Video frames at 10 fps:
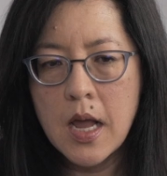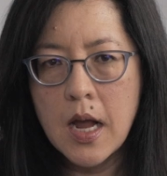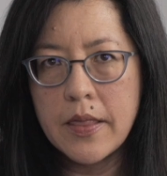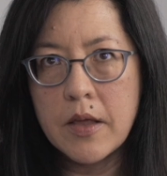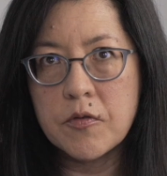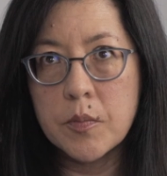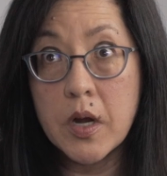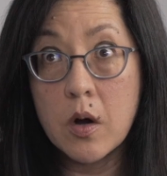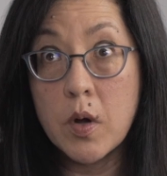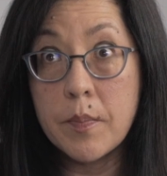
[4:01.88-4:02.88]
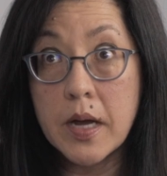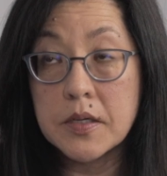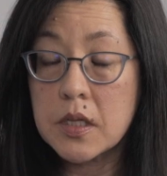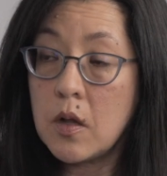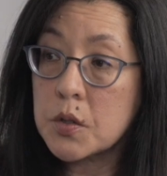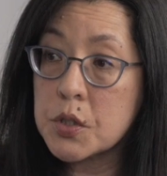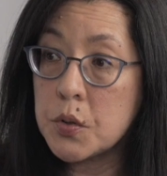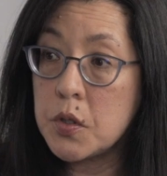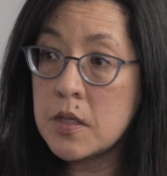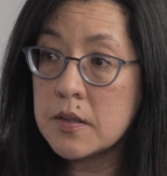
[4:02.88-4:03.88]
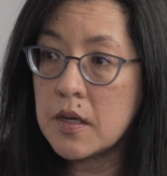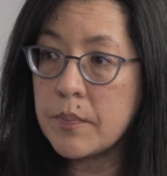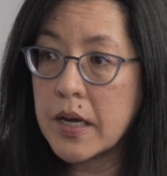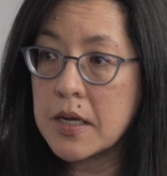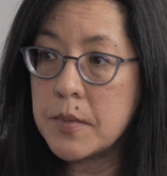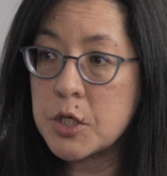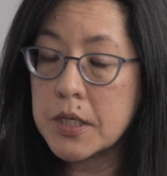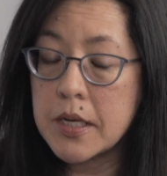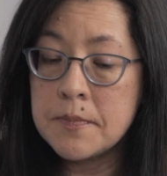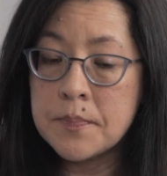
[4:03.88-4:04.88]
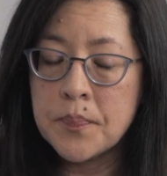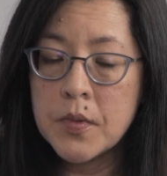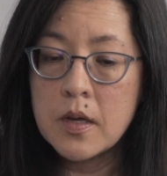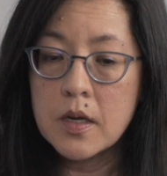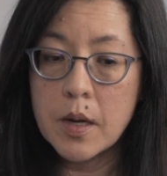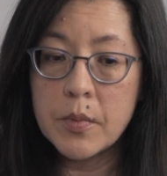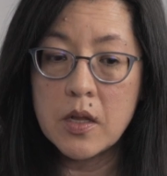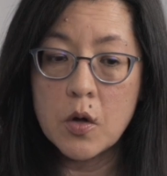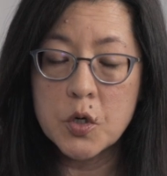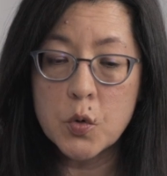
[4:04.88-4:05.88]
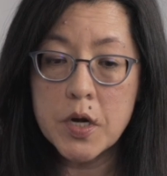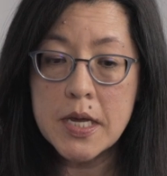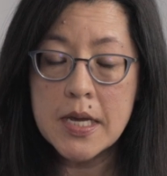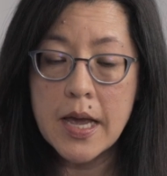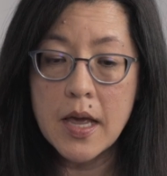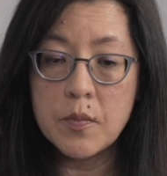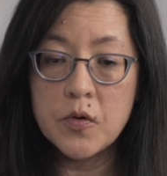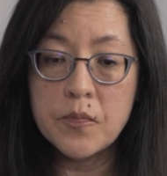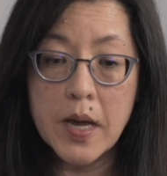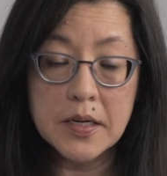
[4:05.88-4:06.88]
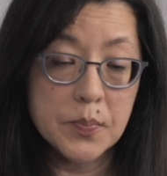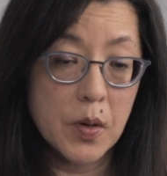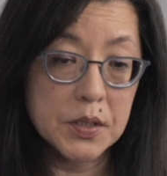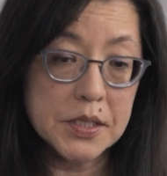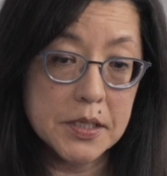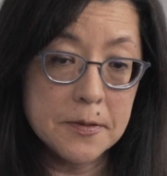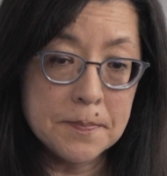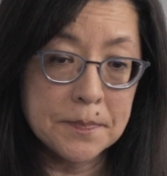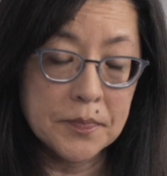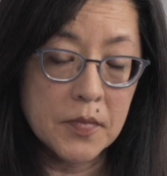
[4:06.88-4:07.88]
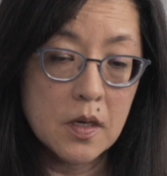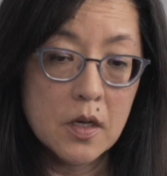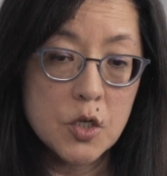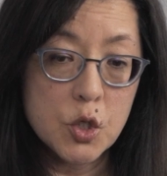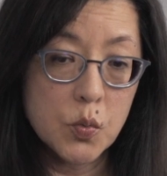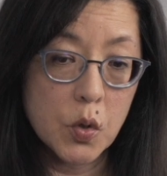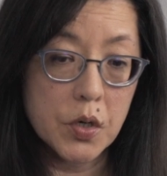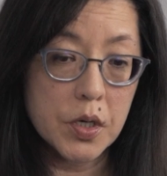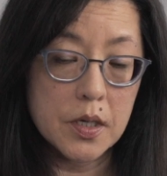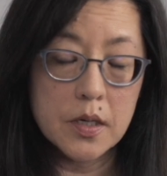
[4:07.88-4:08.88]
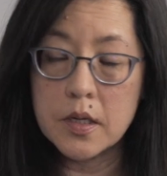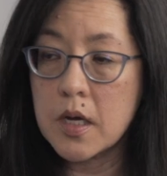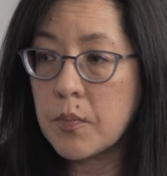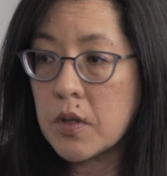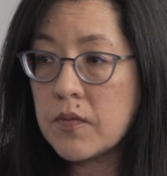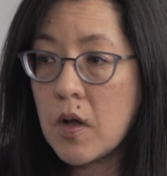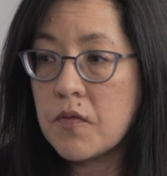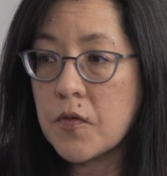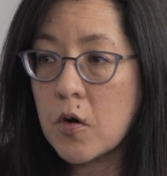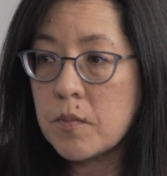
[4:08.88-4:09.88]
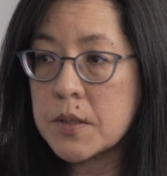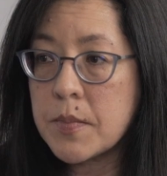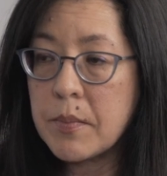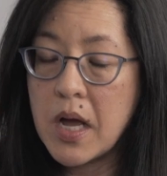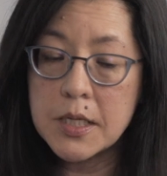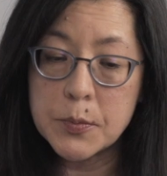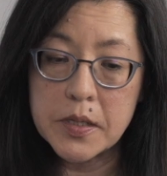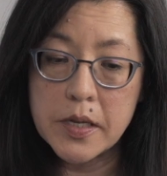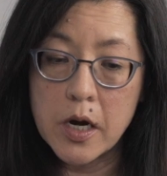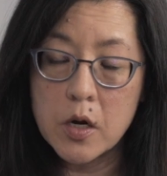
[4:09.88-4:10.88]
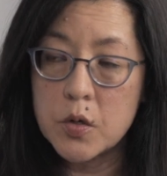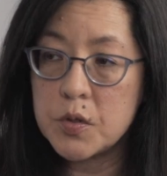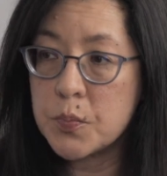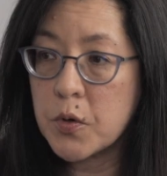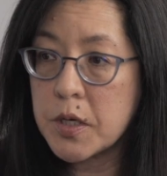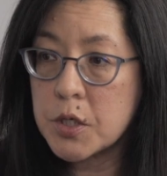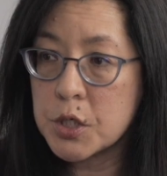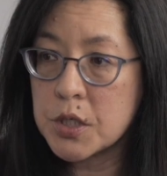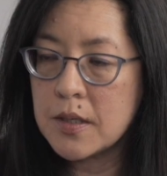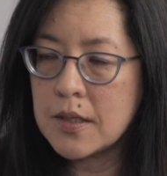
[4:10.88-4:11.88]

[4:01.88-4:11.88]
And then from there I went back to law school back in Michigan, got my law degree and moved back to Boston to work in a couple of law firms. Met my husband there, who's British.